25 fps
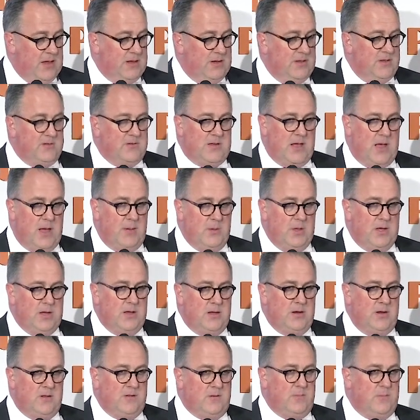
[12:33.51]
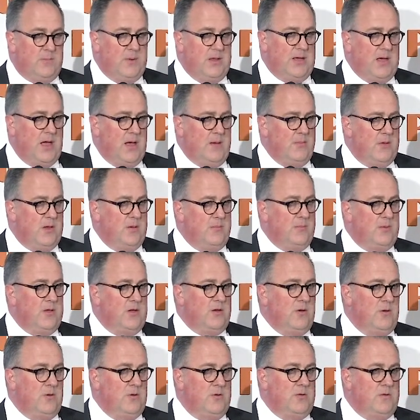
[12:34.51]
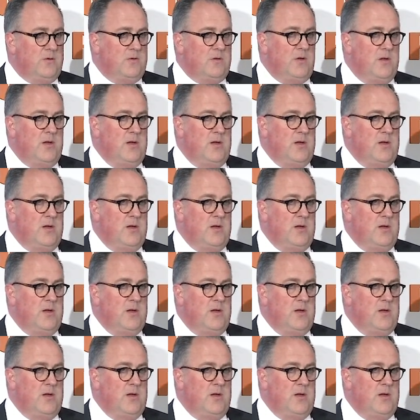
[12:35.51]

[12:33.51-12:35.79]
is coming, and it's becoming because